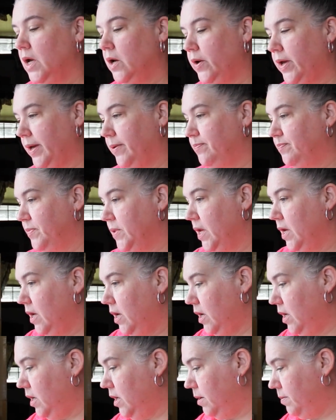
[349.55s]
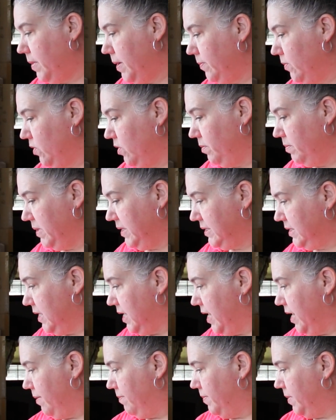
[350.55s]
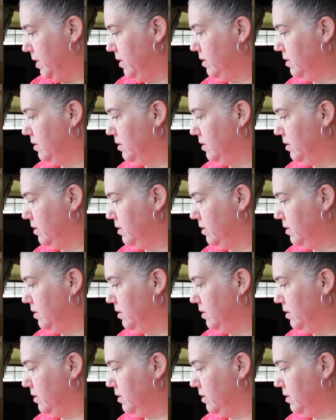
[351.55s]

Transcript: okay. Um, I'm going to mix it up.